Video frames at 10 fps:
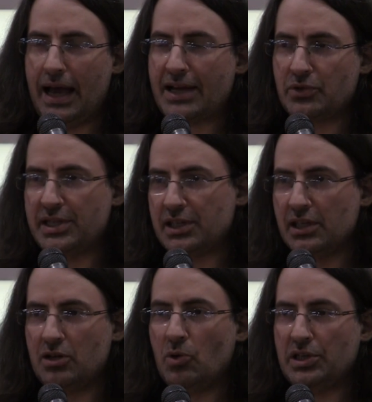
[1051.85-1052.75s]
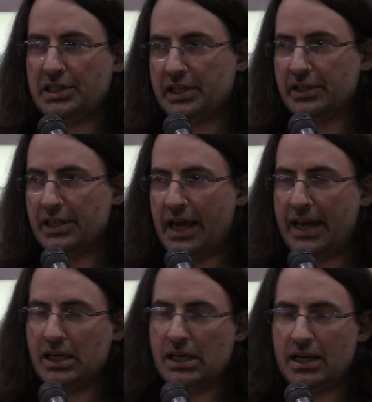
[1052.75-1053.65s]
Actually, it's a little more detailed than
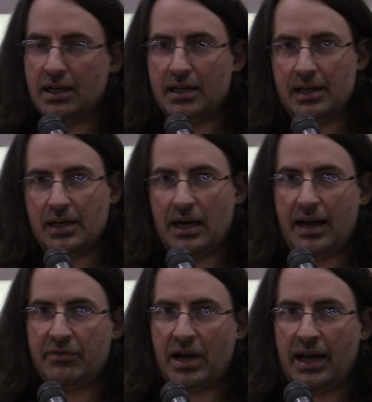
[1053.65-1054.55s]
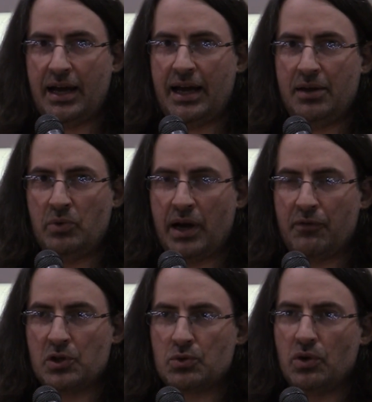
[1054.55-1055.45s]
that. Uh, uh I, I, when I
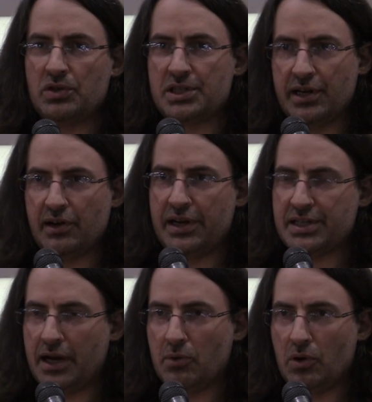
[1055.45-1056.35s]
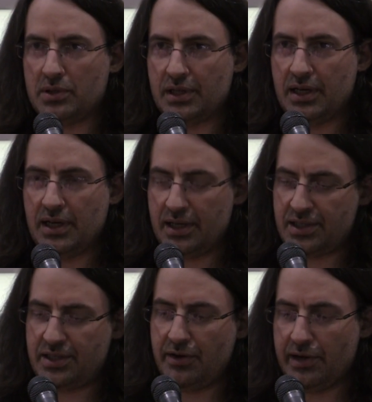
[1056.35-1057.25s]
first wrote the series, I wrote a, a
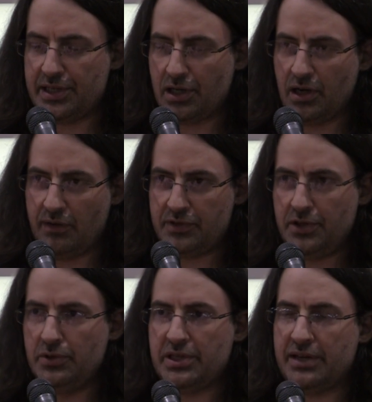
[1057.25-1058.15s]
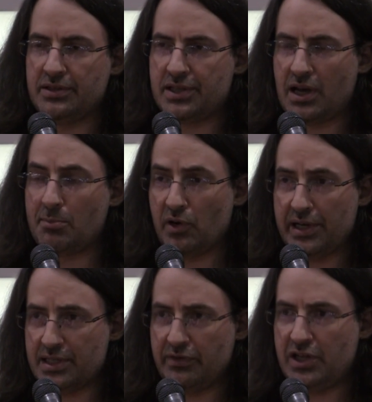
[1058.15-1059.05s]
series of two-sentence
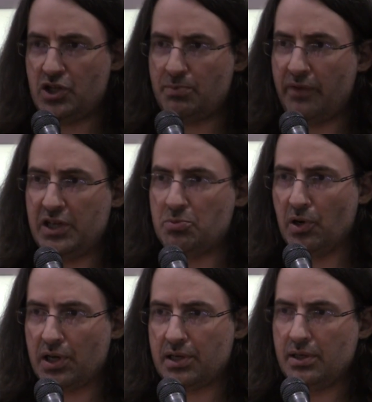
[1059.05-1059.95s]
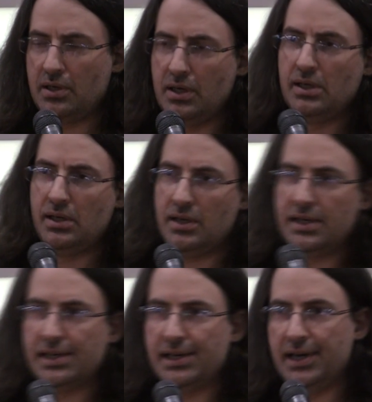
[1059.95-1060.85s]
summaries of each of each book,
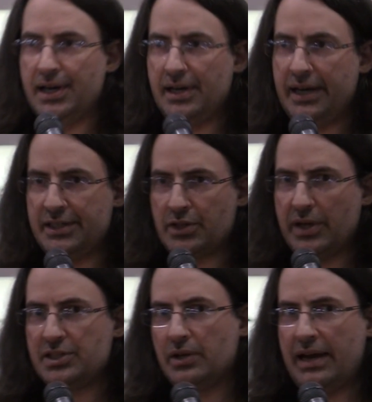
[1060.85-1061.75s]
uh, and so I still